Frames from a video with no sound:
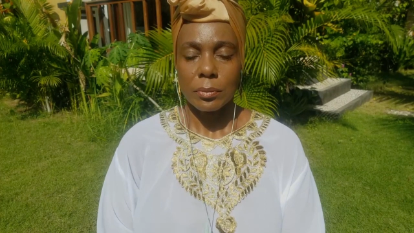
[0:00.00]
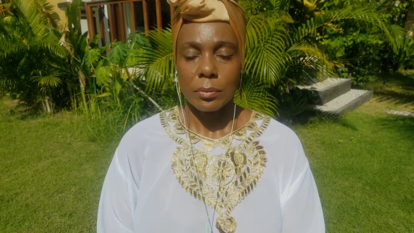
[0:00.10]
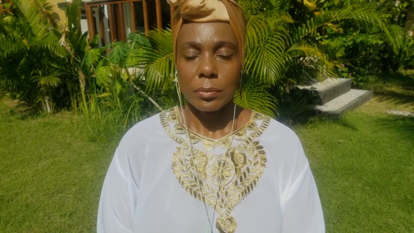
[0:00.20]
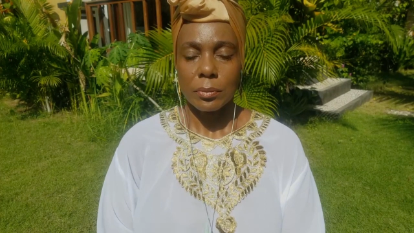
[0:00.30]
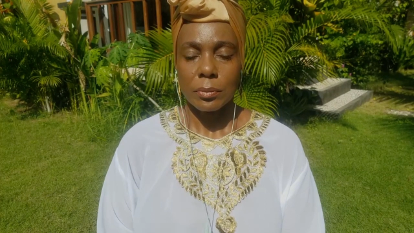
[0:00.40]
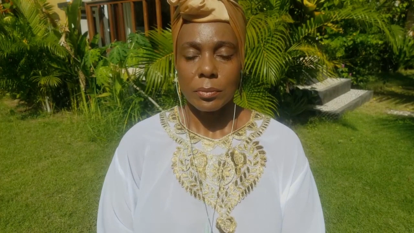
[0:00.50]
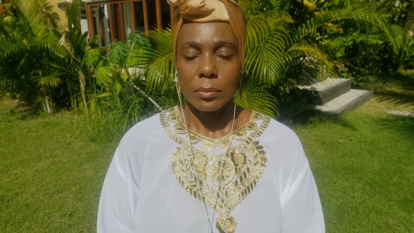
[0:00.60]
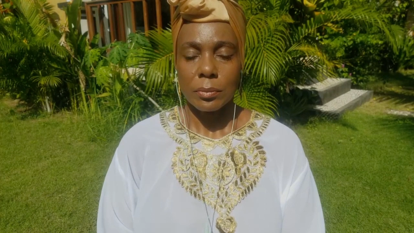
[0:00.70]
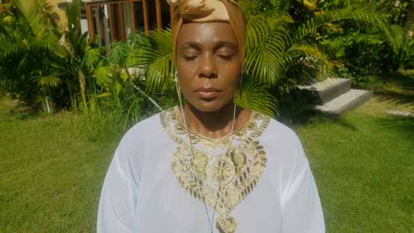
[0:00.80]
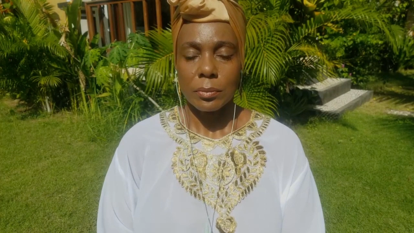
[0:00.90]

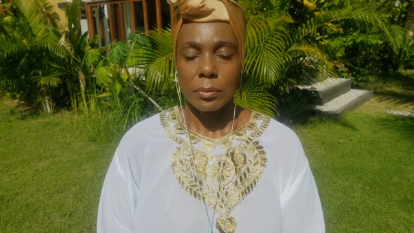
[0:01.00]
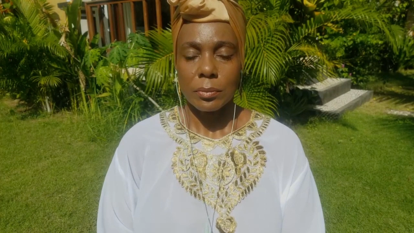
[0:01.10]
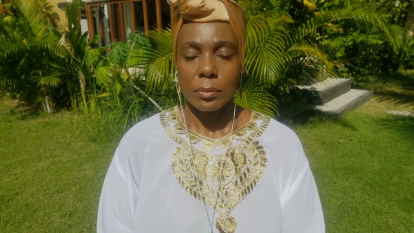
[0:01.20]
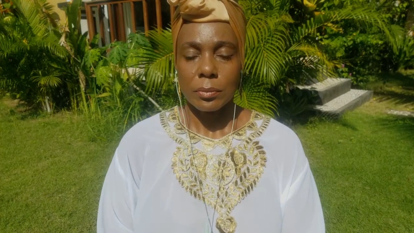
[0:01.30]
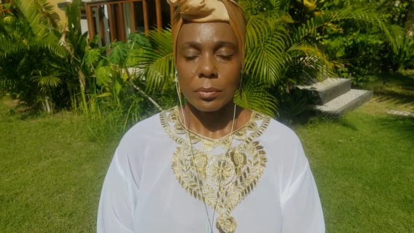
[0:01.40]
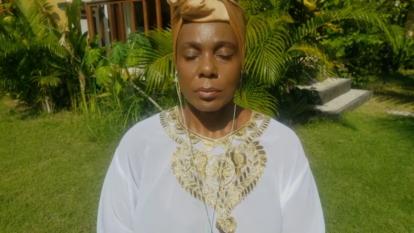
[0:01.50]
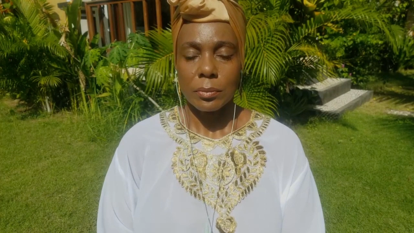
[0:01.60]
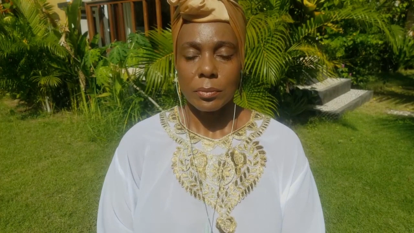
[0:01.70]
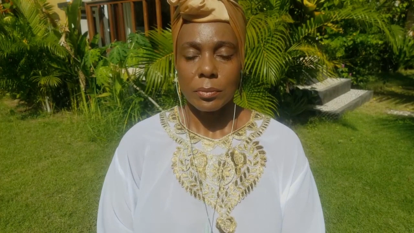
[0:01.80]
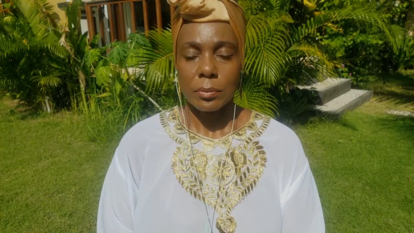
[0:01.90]

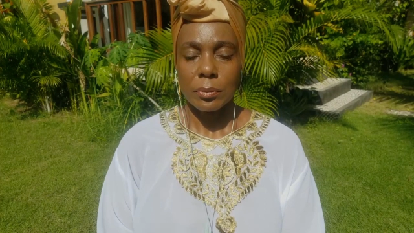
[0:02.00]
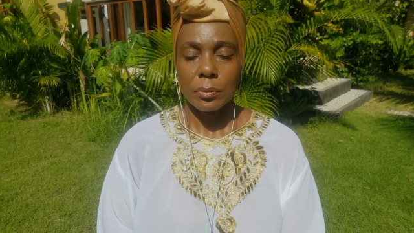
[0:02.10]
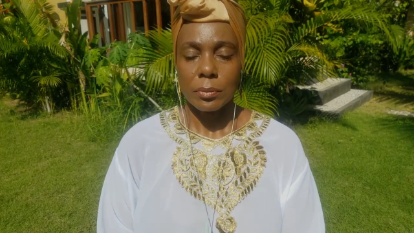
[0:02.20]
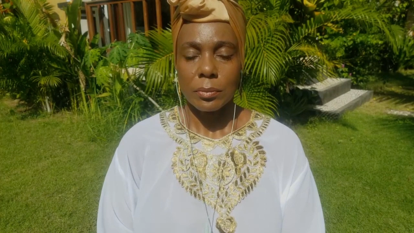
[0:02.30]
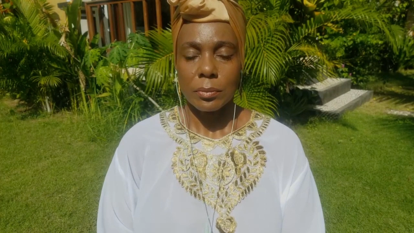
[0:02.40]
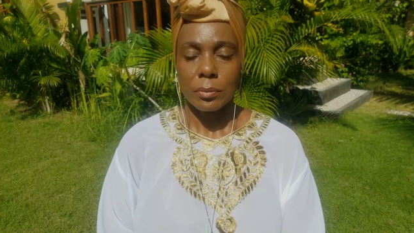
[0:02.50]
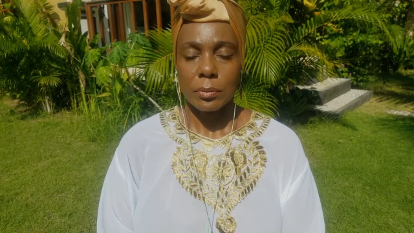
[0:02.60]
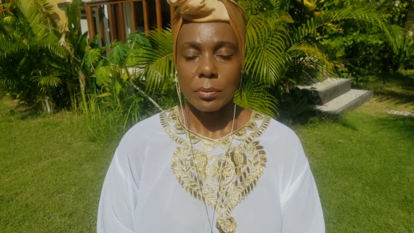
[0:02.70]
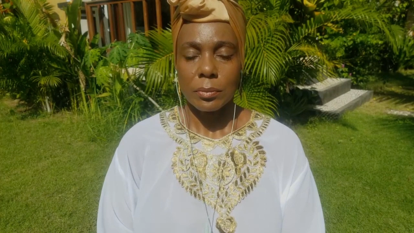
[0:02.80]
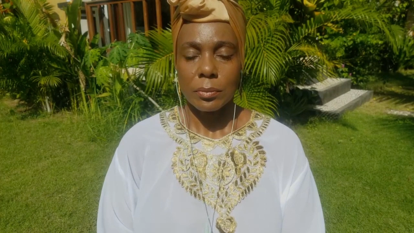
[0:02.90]

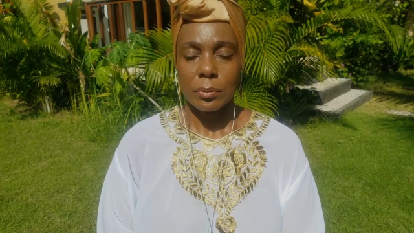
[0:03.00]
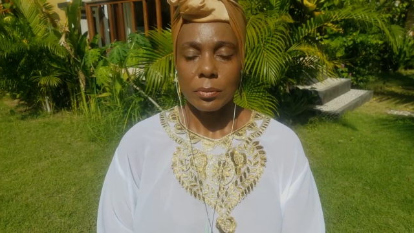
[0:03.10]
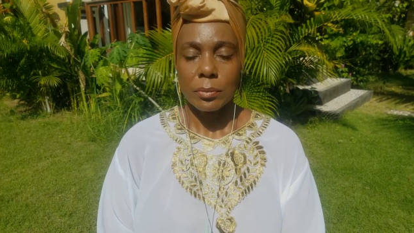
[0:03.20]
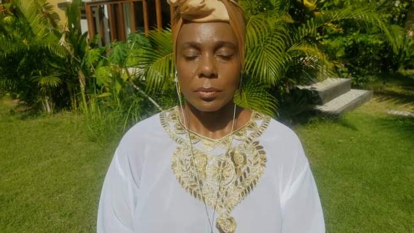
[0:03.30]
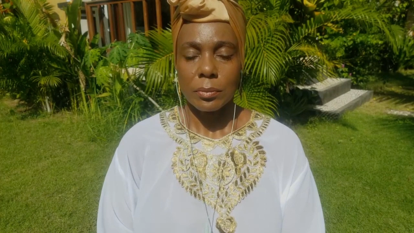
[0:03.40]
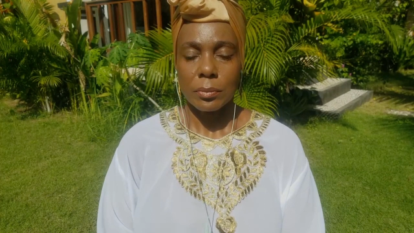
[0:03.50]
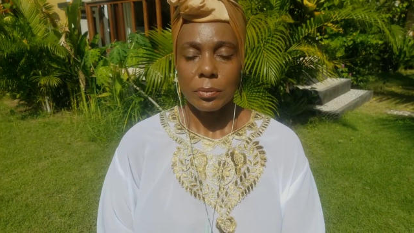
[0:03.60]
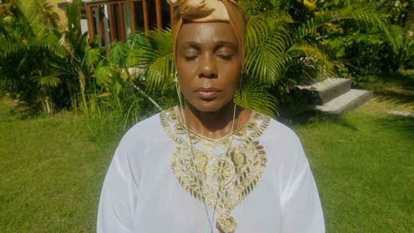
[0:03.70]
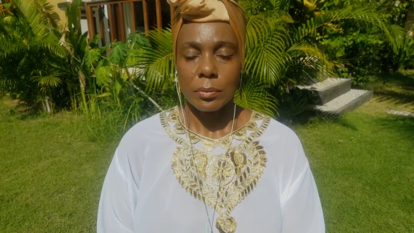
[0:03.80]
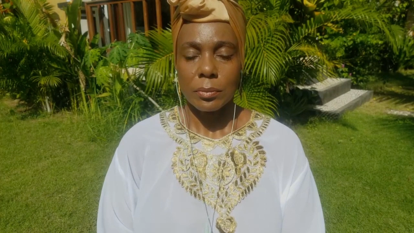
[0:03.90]

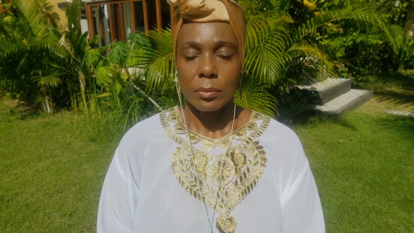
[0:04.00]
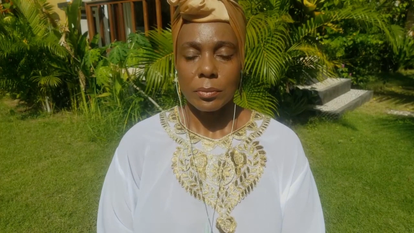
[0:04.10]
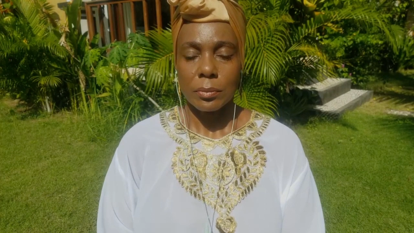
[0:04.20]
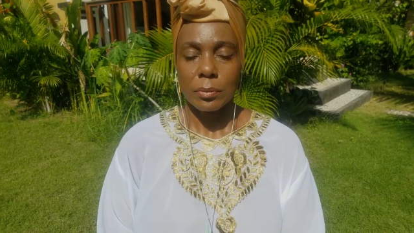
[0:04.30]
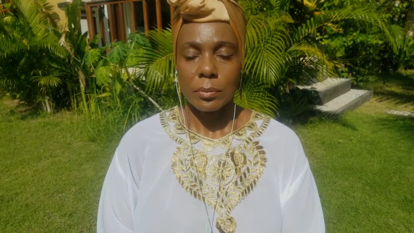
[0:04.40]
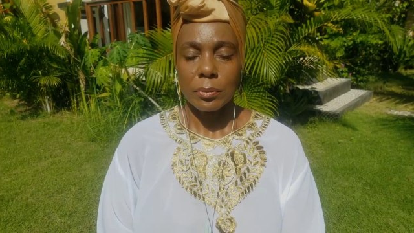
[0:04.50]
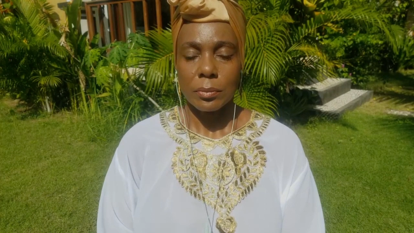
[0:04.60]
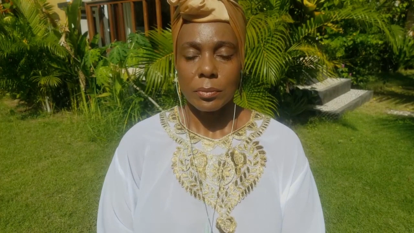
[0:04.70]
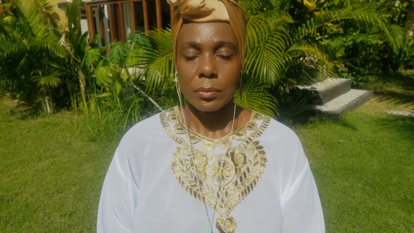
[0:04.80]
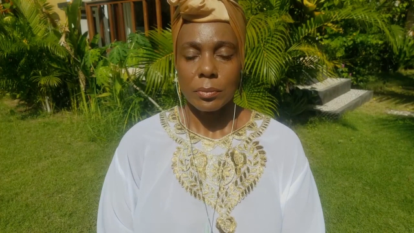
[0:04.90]

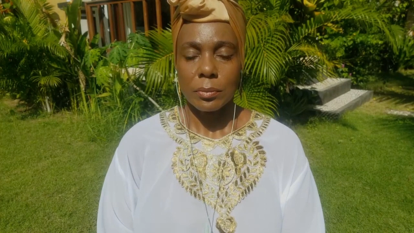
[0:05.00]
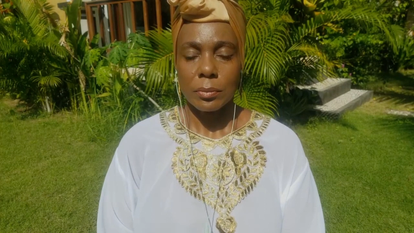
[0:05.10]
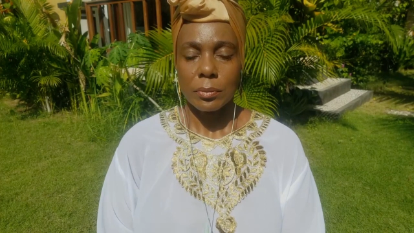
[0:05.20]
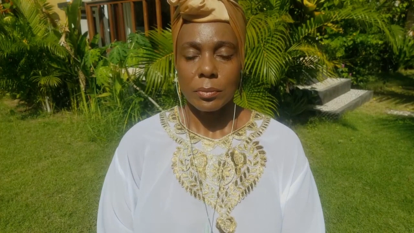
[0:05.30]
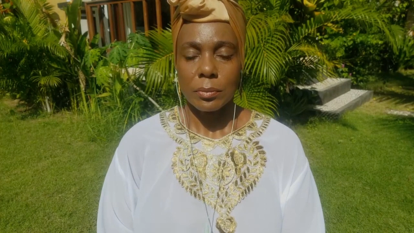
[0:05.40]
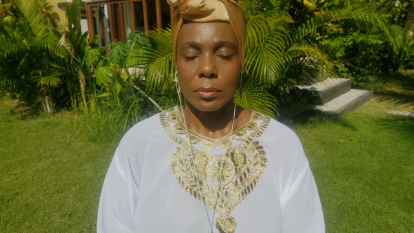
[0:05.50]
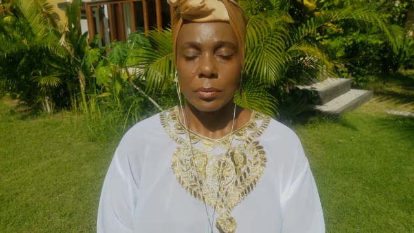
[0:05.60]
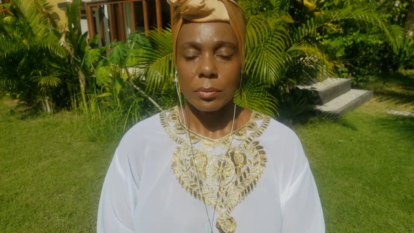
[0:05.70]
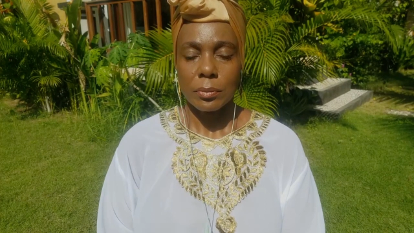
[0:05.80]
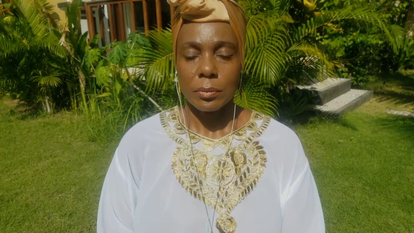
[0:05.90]

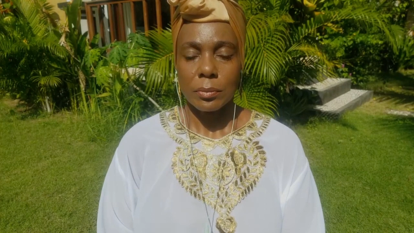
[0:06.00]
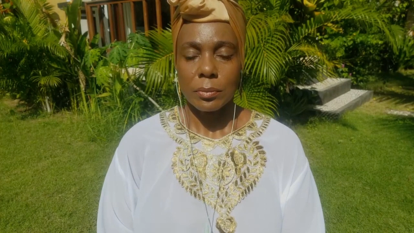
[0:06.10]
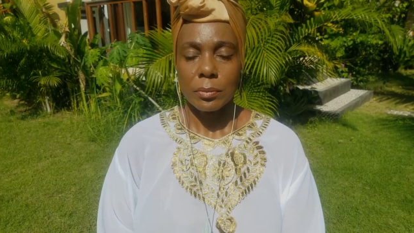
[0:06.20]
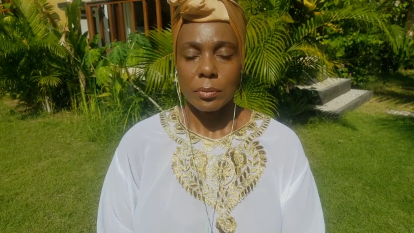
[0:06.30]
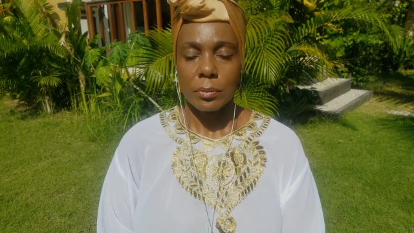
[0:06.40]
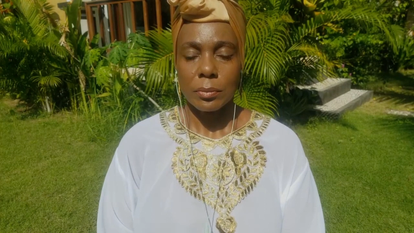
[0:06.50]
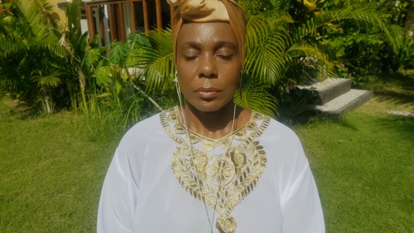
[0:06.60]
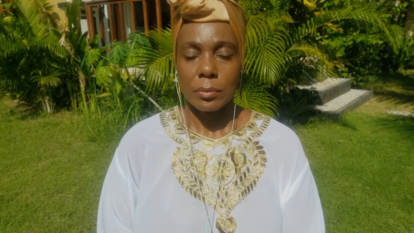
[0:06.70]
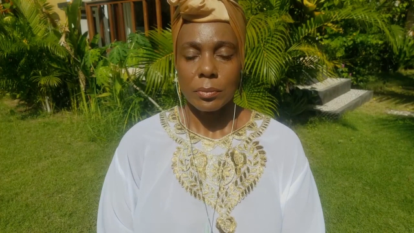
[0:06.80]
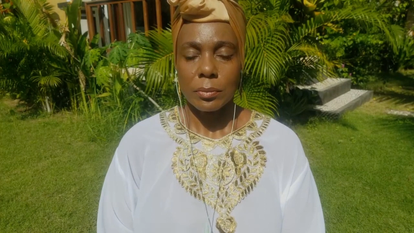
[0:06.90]

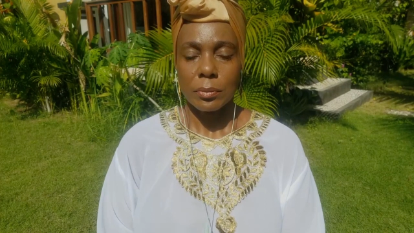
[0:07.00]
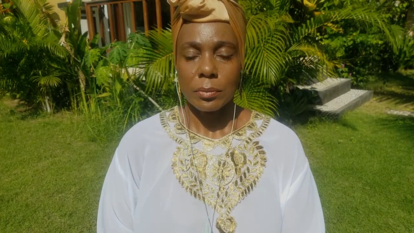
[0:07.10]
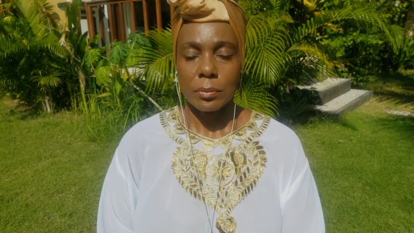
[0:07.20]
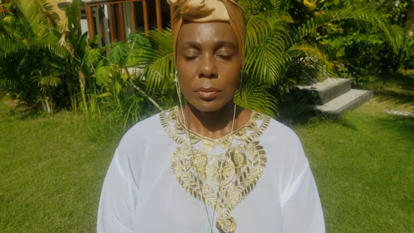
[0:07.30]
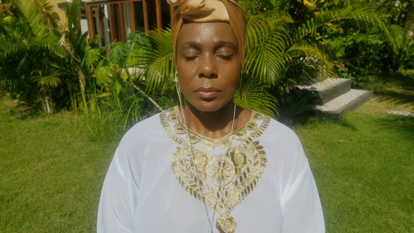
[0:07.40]
This is a still picture; no speech is visible.